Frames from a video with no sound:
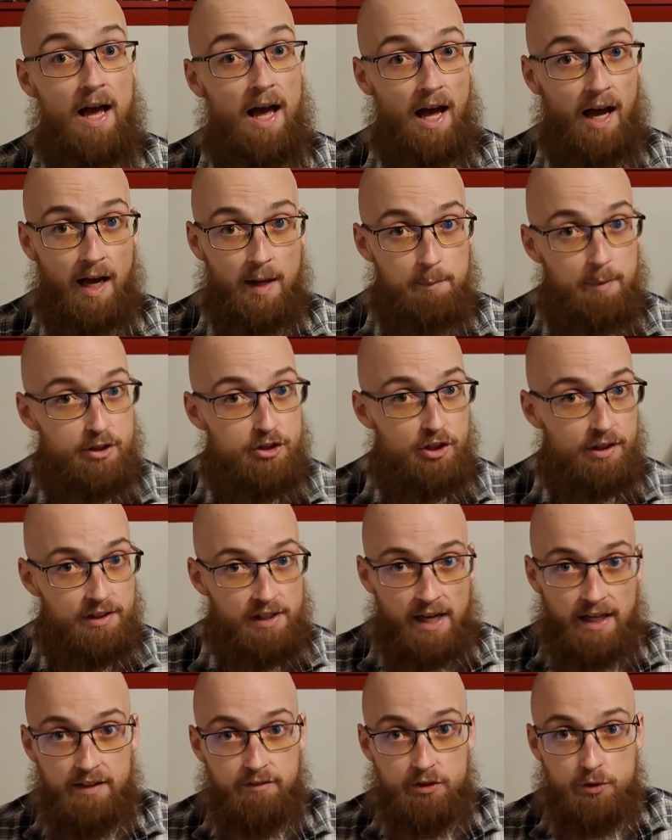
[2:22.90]
I bet you a
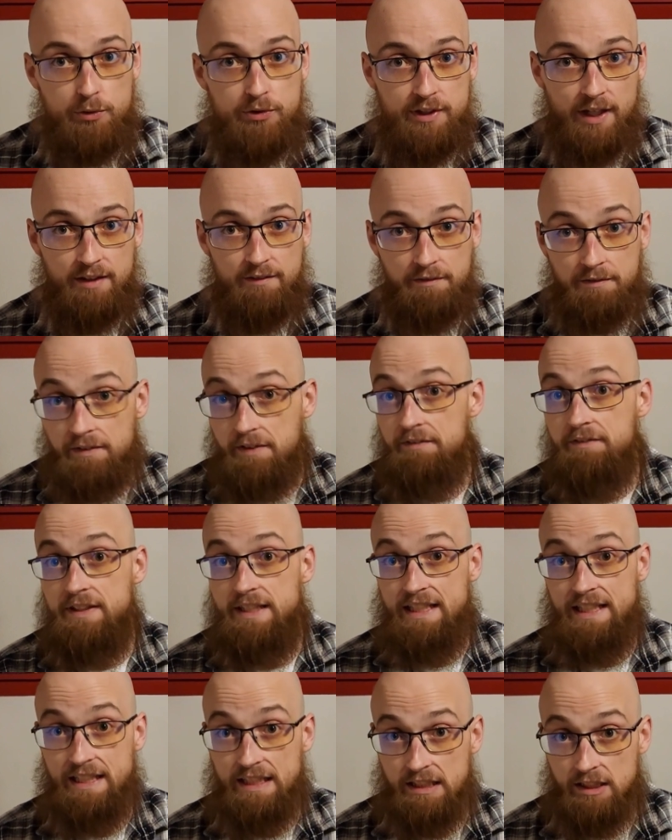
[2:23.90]
lot of you said
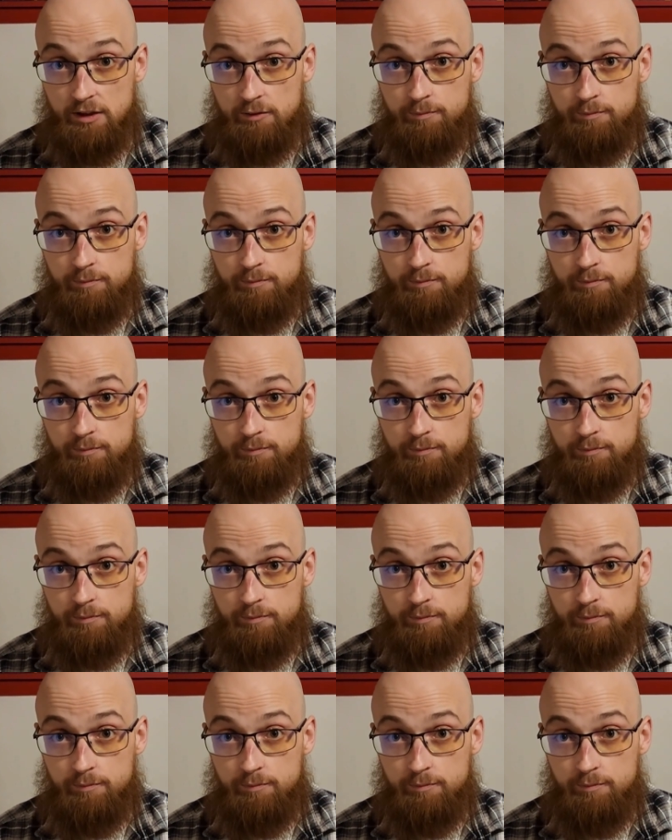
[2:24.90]
fifteen.